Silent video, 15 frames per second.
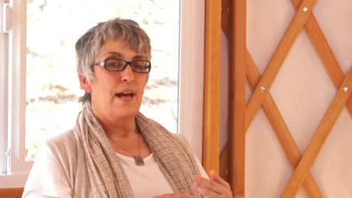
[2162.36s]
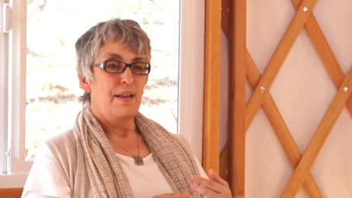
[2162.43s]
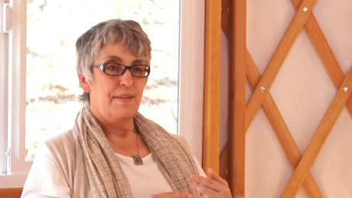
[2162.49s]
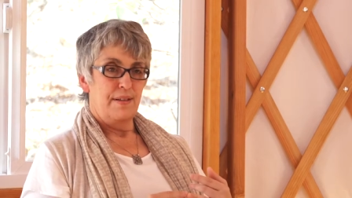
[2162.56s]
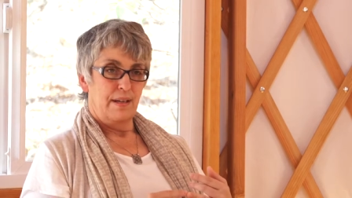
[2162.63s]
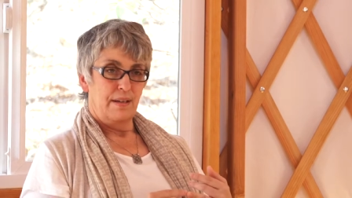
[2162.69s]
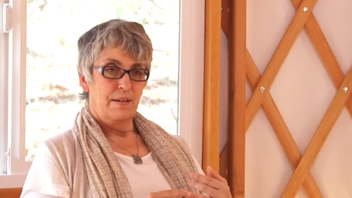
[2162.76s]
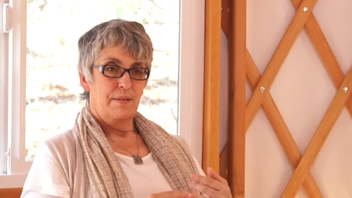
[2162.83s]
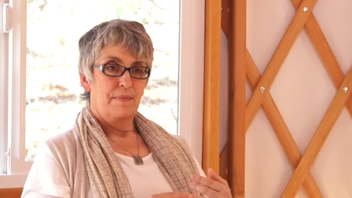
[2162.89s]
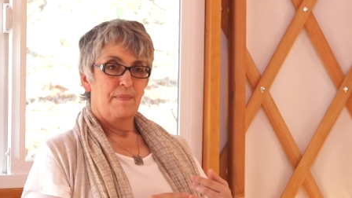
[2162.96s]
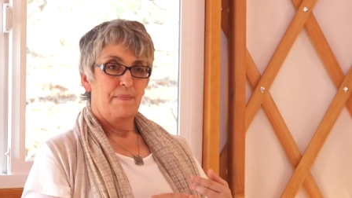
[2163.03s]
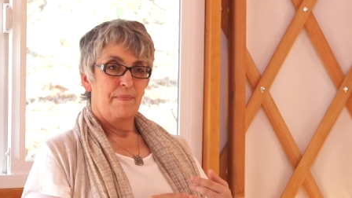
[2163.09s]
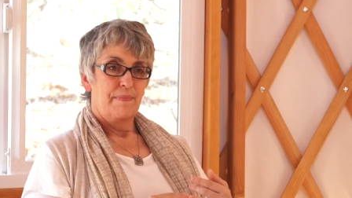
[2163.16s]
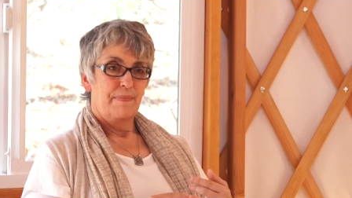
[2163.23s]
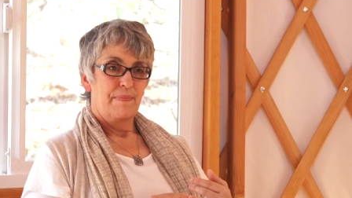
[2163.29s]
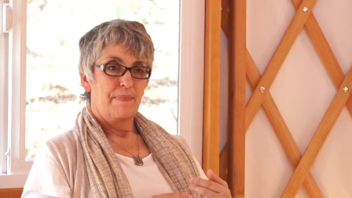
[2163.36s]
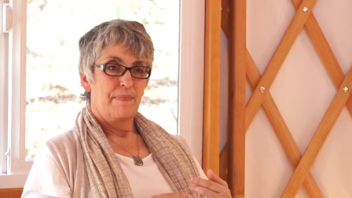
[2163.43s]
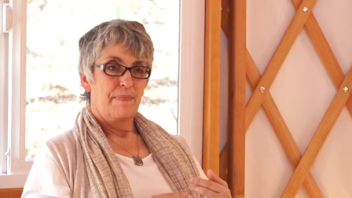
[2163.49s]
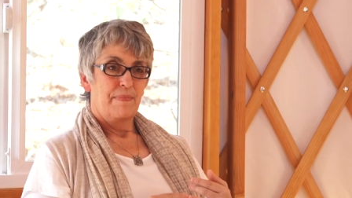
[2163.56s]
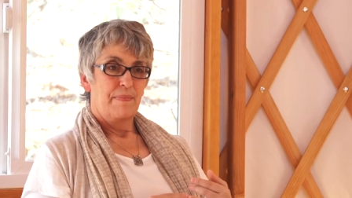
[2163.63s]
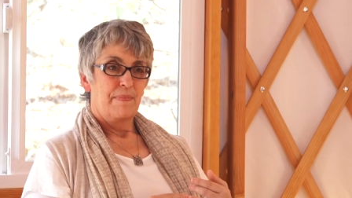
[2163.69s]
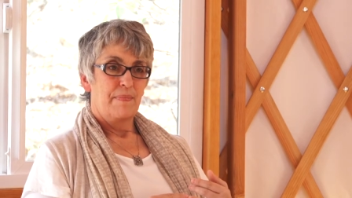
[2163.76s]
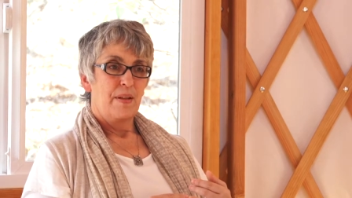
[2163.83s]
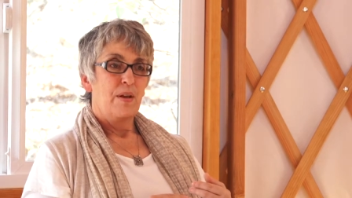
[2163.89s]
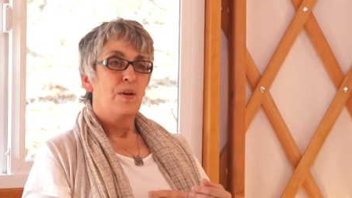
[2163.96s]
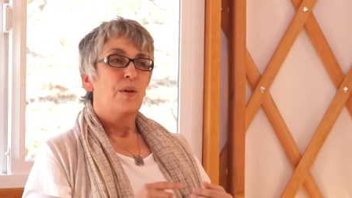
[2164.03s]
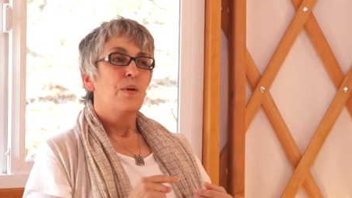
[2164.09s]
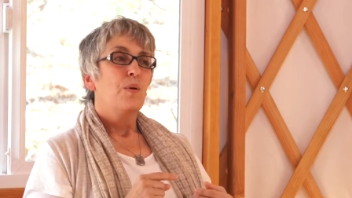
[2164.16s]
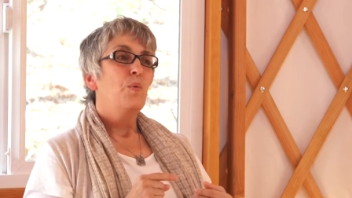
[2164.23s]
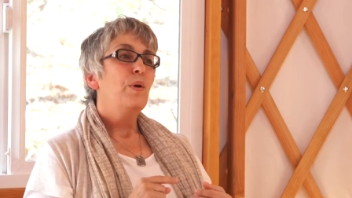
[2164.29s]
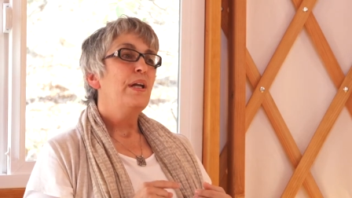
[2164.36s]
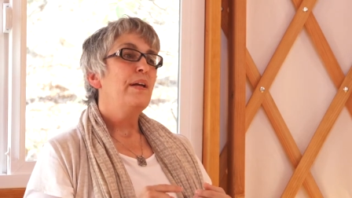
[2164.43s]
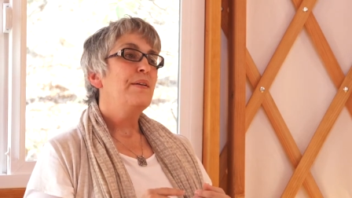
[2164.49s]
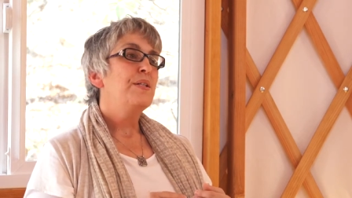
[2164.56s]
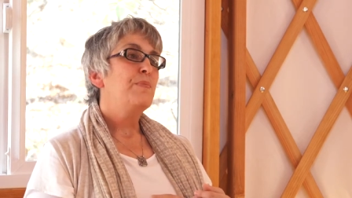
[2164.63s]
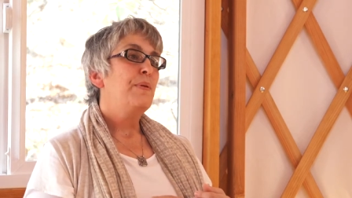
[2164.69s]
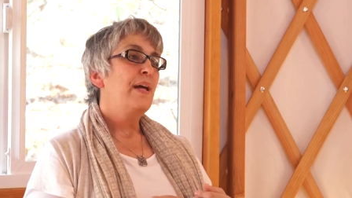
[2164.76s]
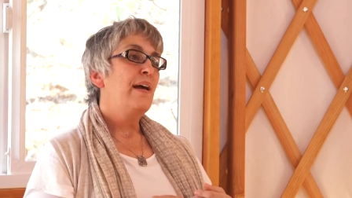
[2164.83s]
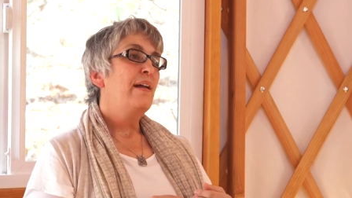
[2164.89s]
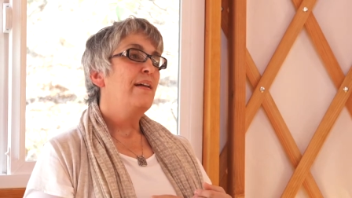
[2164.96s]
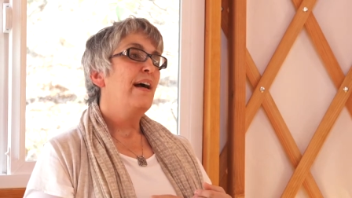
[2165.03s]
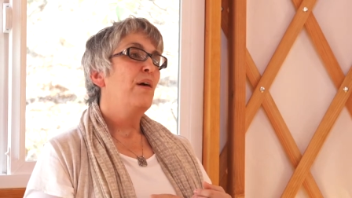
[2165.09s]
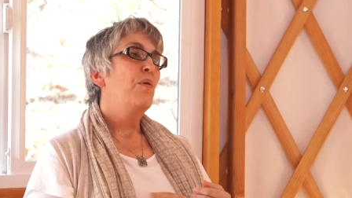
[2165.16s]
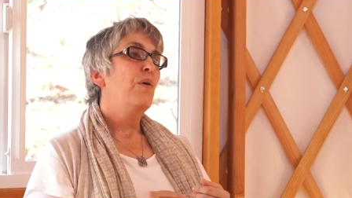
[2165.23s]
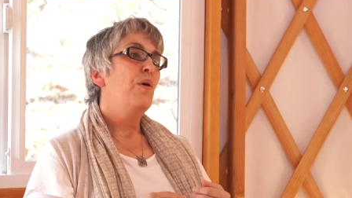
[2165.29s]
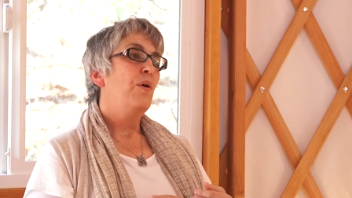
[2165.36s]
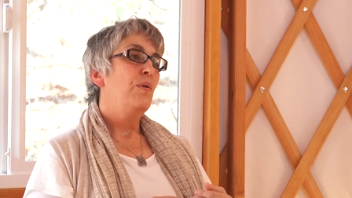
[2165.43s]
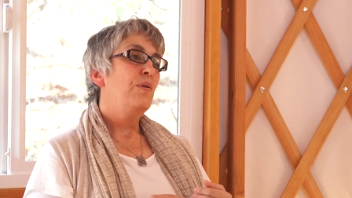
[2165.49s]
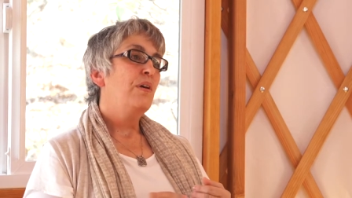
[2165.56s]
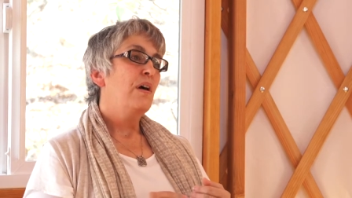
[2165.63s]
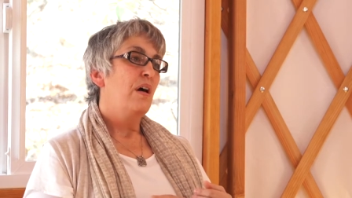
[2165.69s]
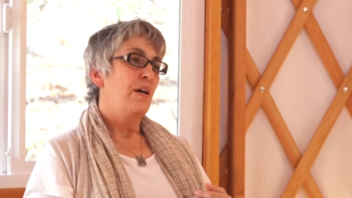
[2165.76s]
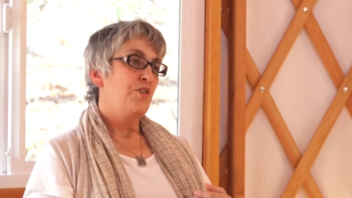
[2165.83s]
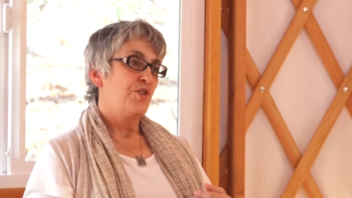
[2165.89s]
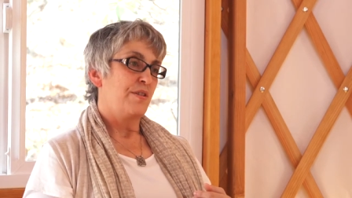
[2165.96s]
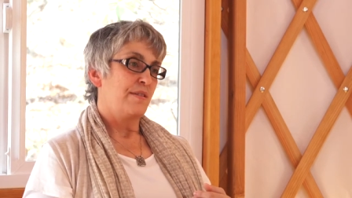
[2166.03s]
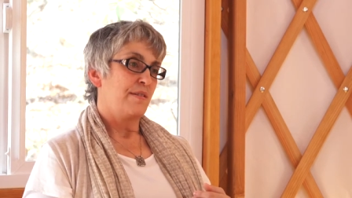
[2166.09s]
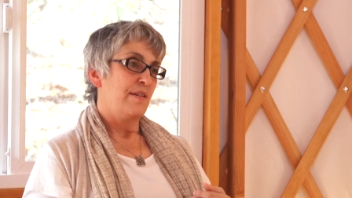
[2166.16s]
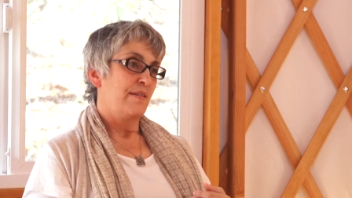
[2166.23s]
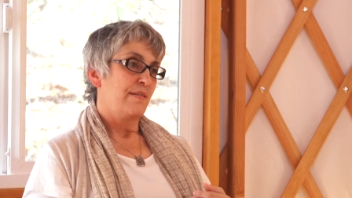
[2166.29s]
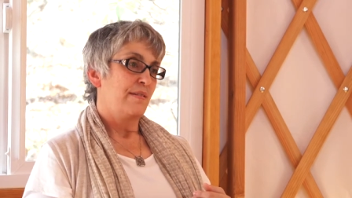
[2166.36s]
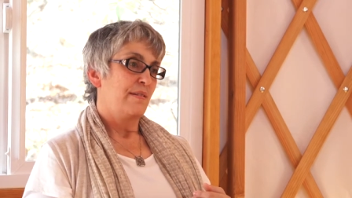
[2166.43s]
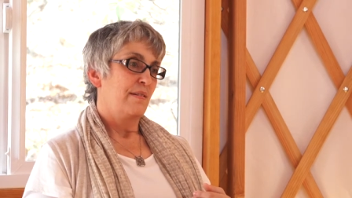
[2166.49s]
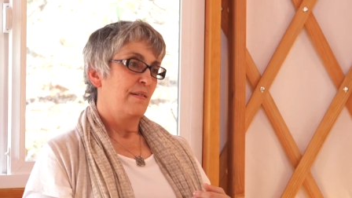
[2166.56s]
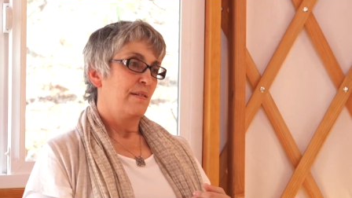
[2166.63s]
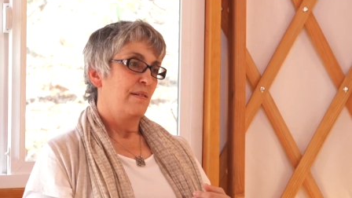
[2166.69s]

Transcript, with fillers: ethic, we expand our own consciousness